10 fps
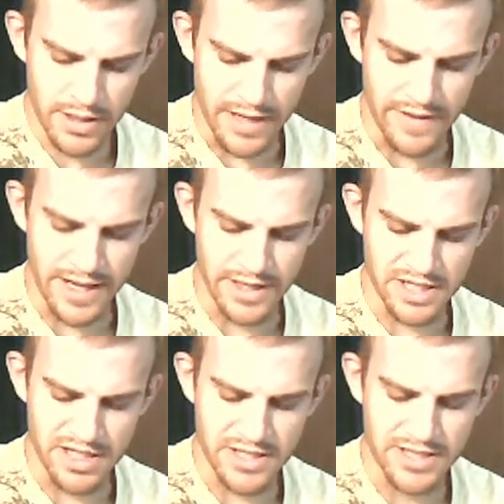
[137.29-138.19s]
and then,
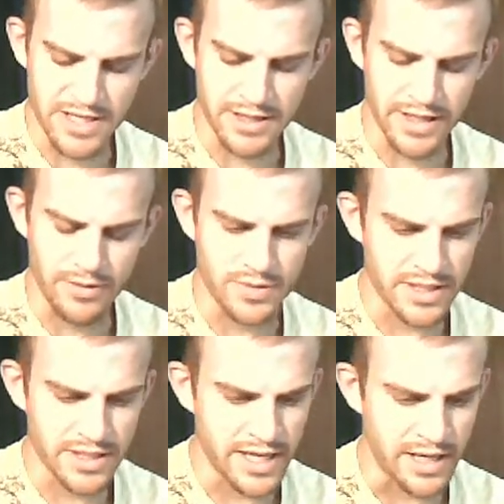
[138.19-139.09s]
just as suddenly, was
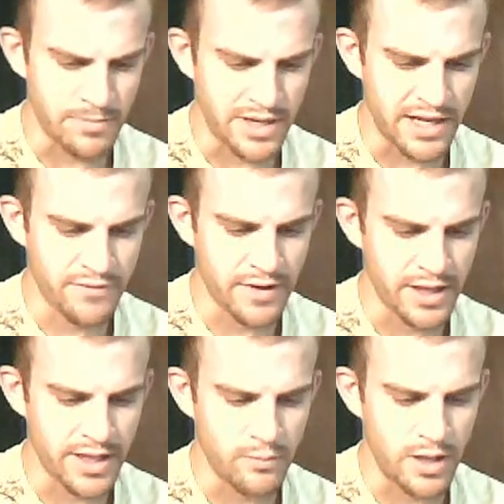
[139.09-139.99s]
lit up by a
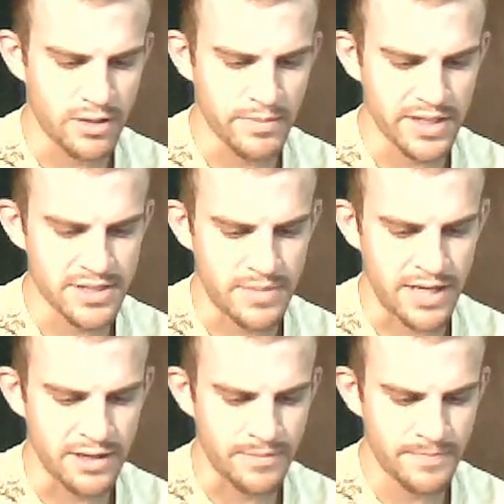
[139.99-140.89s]
friendly, welcoming
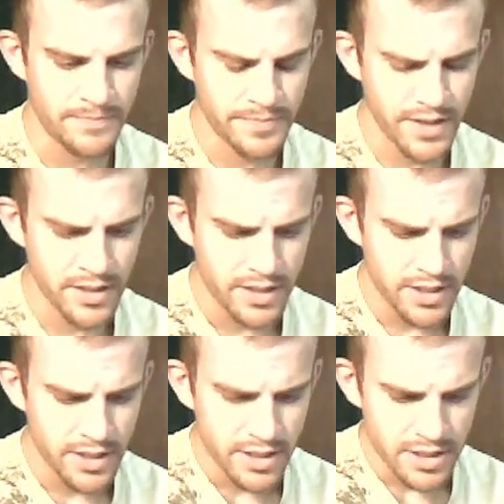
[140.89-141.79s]
smile.
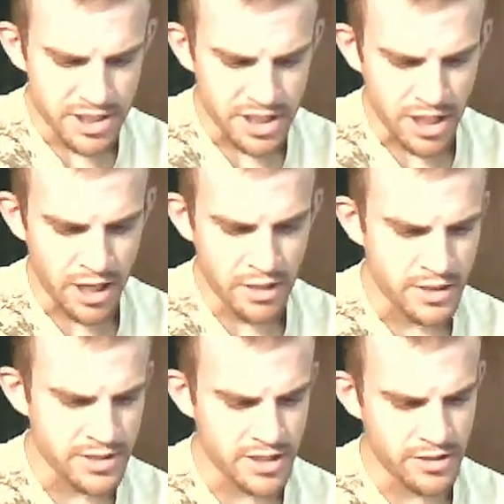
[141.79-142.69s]
She
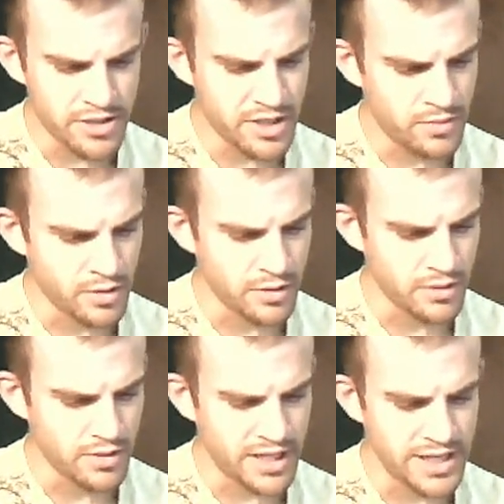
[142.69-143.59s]
tottered as though she
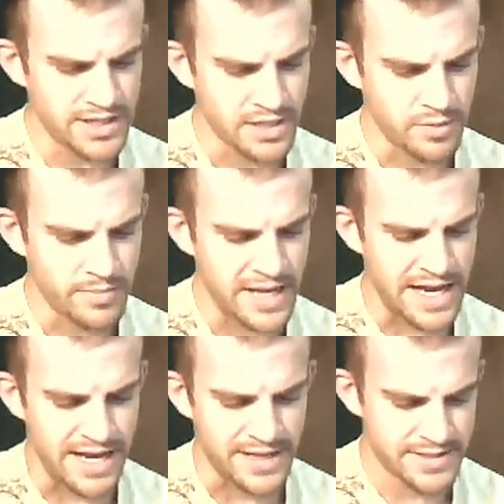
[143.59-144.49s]
were letting someone
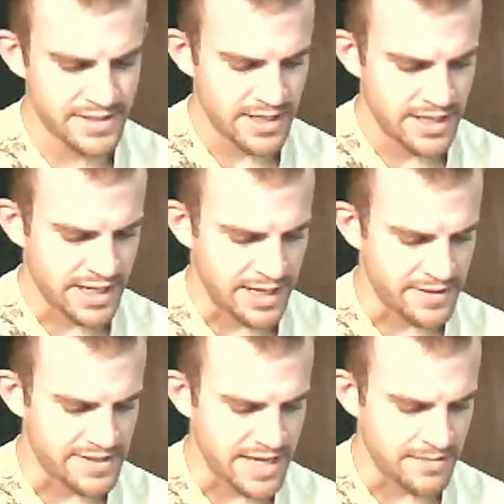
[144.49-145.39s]
pass, and at
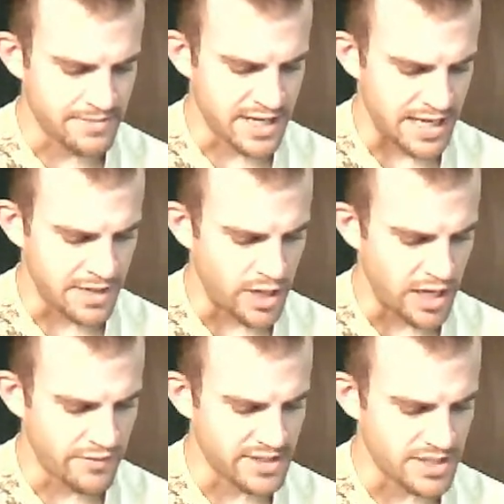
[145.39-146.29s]
the same time
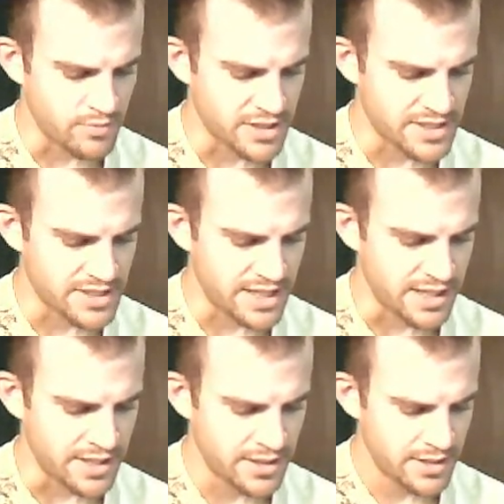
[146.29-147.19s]
waving someone
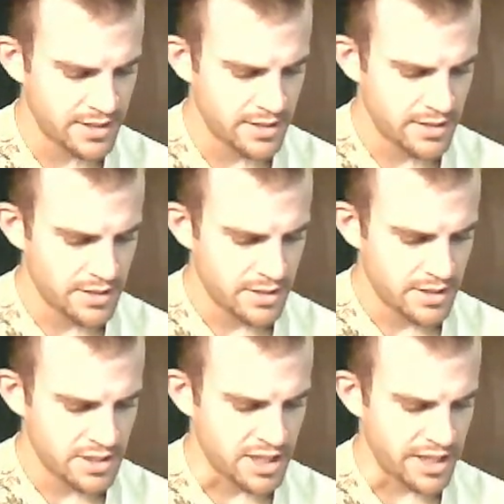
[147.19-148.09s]
aside.
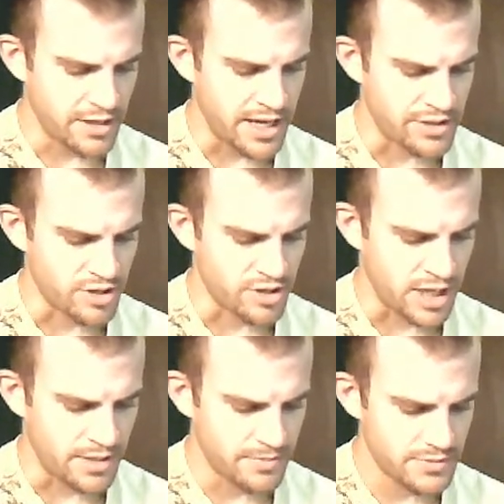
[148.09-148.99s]
She let her head
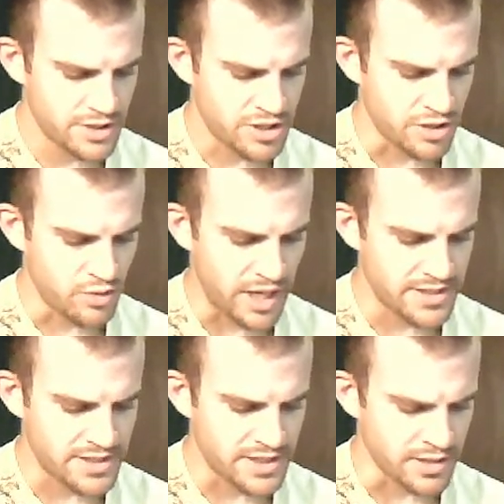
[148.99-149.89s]
drop, stood
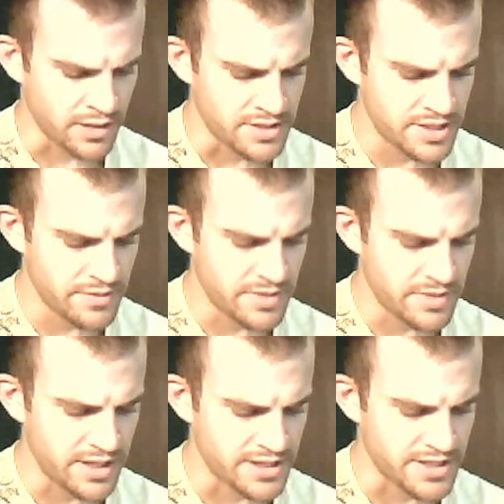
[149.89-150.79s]
quite still, and seemed to
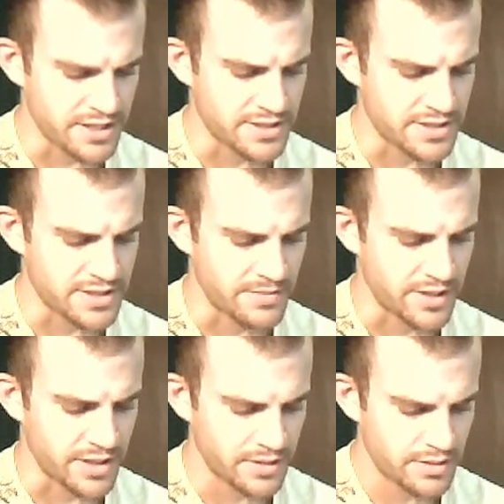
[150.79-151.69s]
be listening to something.